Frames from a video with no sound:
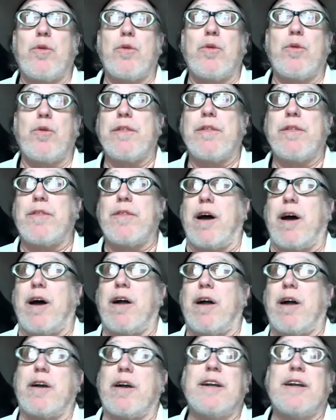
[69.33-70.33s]
with
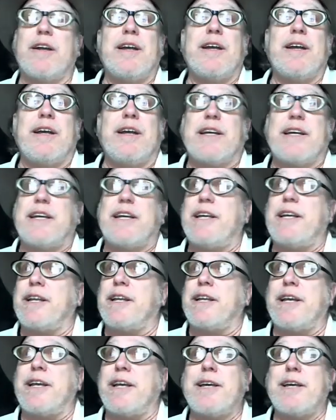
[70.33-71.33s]
are
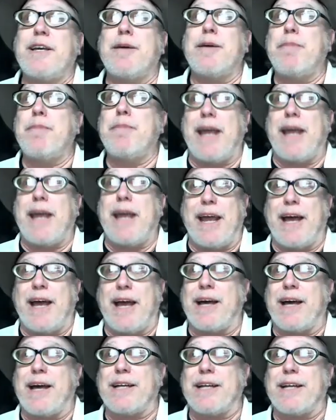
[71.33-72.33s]
he and him,
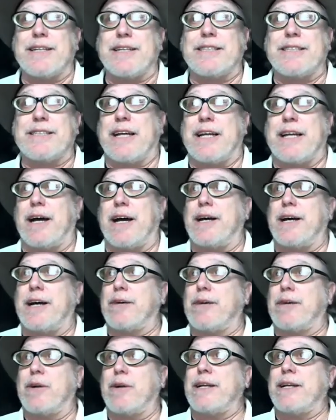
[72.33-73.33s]
and
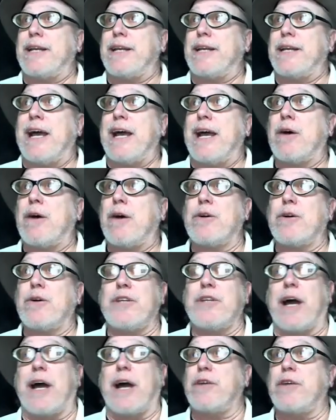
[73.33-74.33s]
right now
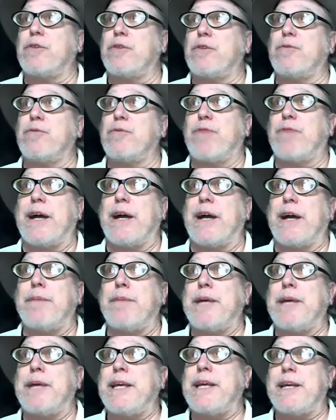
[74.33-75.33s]
you'd find
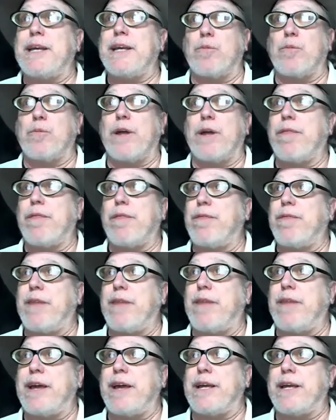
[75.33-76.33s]
me with
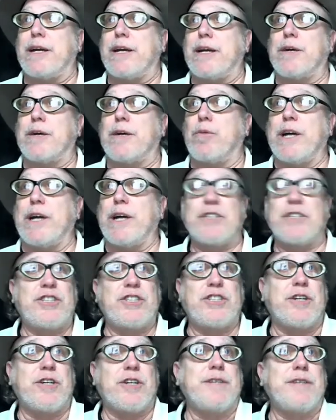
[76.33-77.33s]
a white
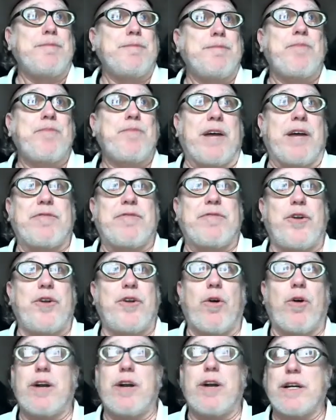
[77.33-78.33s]
shirt, a
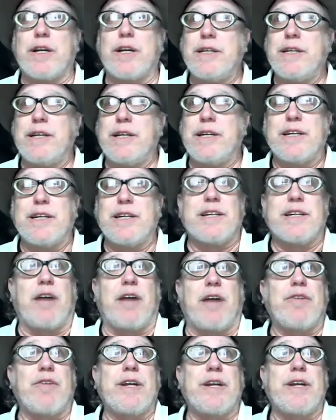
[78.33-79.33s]
fedora
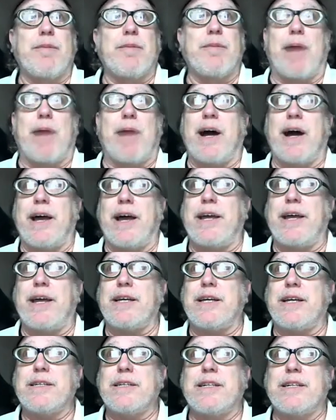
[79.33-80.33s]
covering
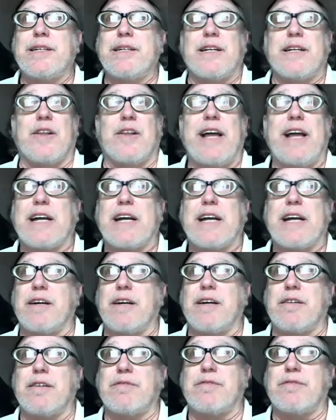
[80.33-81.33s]
my lack
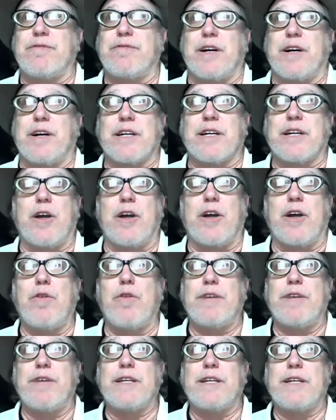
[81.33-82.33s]
of
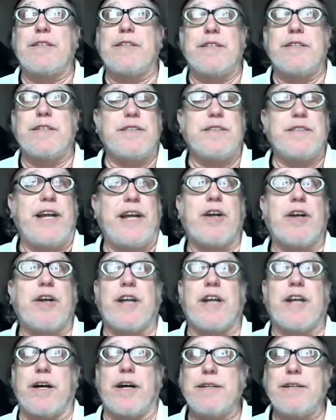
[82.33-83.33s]
COVID
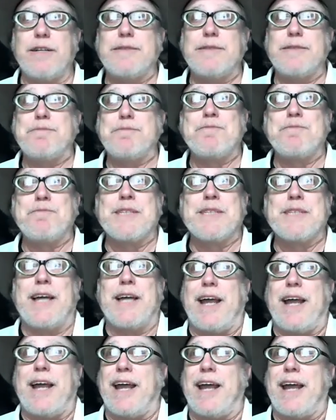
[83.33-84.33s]
haircut,
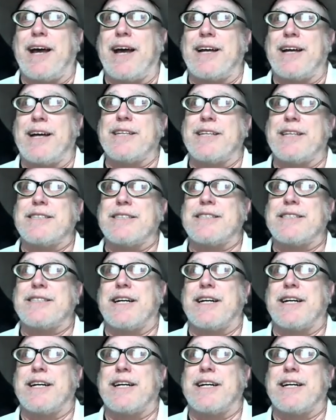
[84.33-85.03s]
and